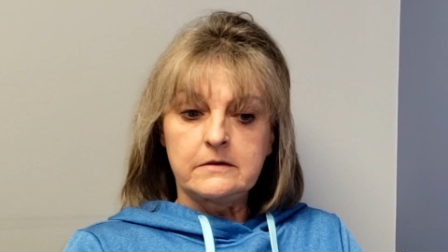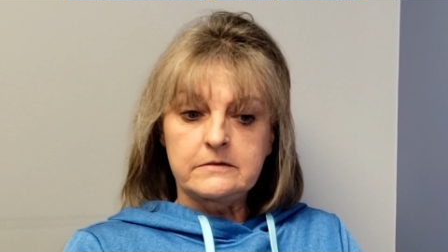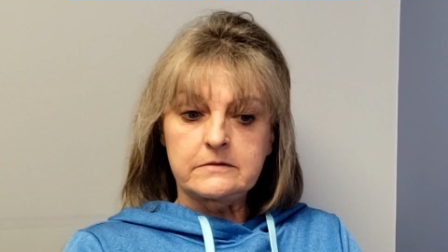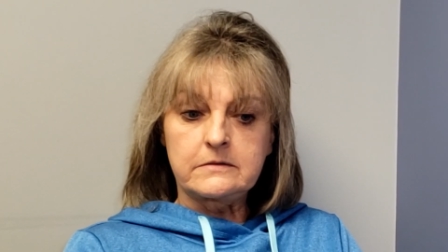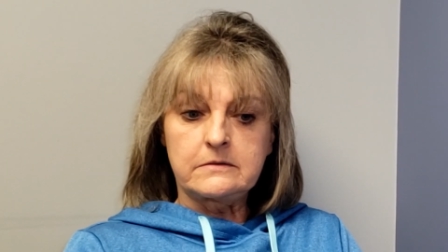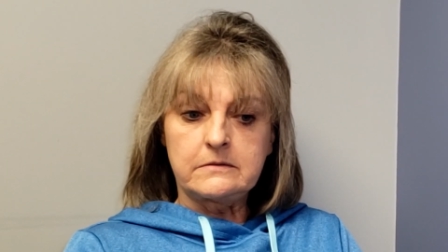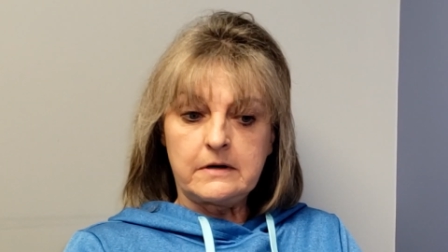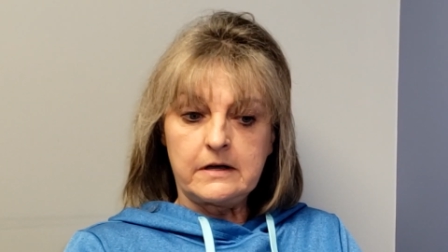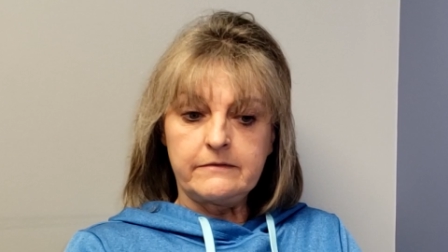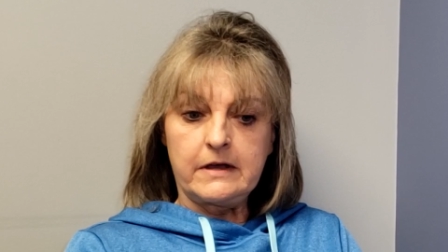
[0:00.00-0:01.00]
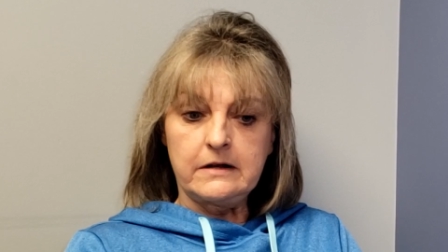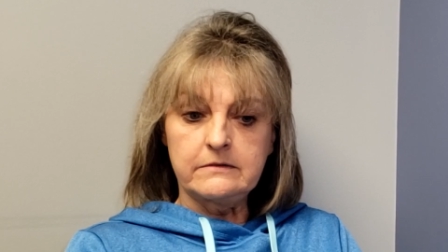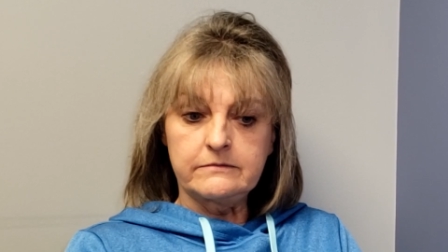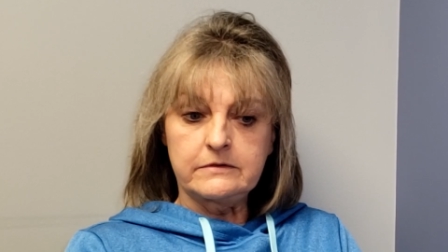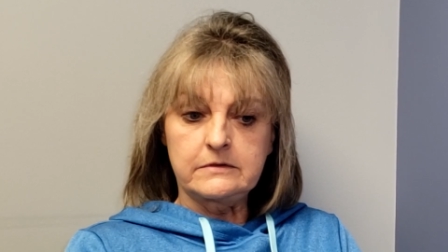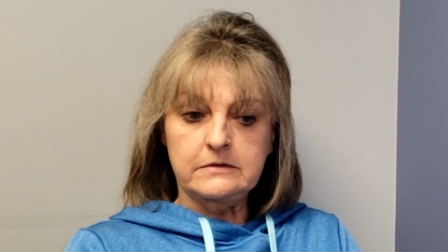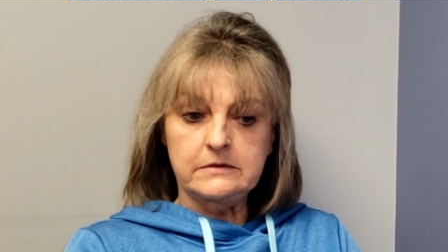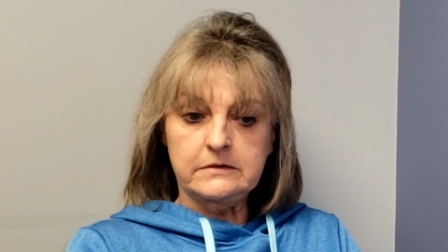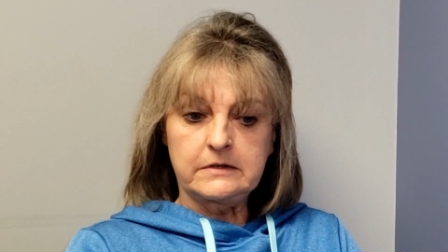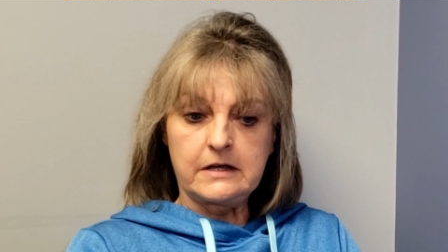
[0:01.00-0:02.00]
So I've had it
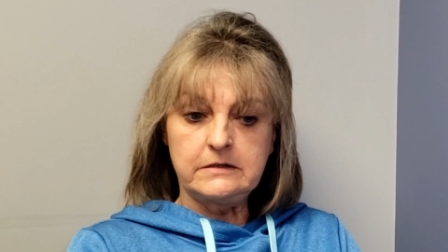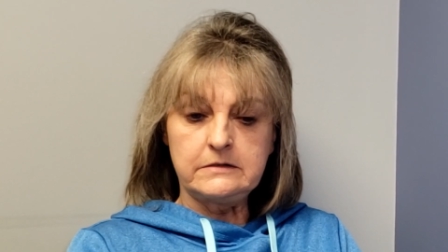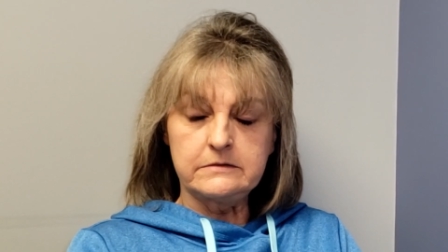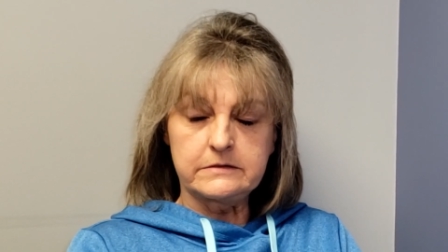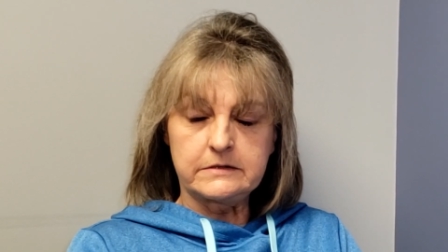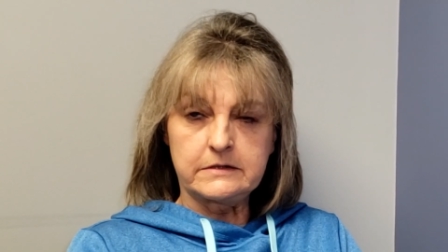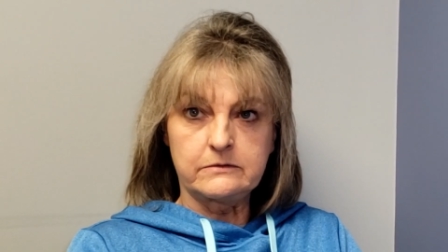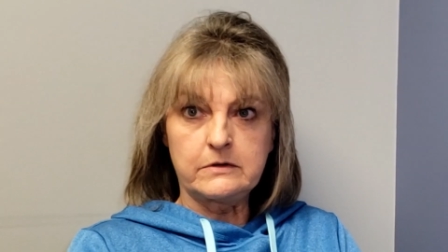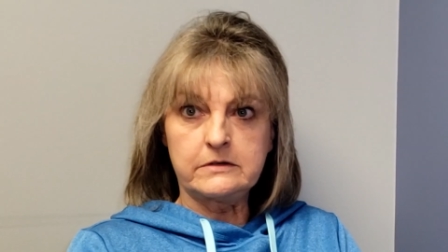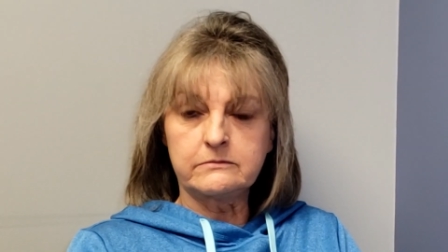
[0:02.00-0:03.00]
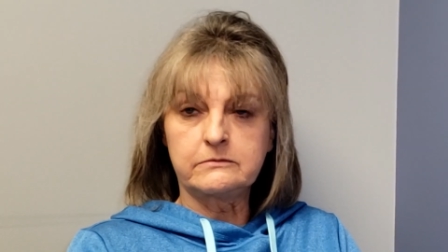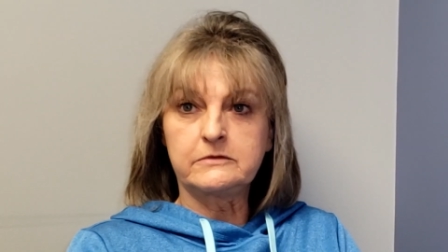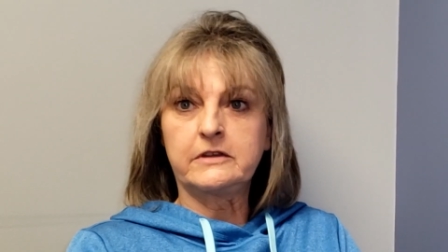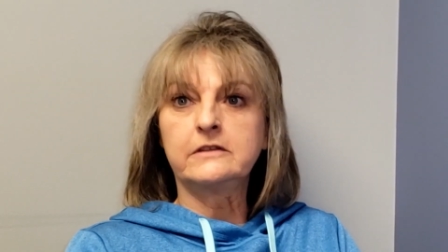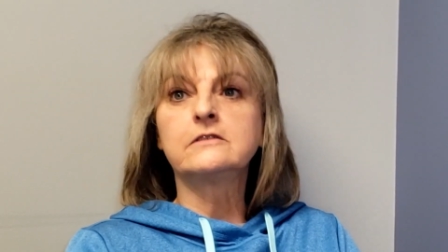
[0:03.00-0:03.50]
for nine years now, well, 10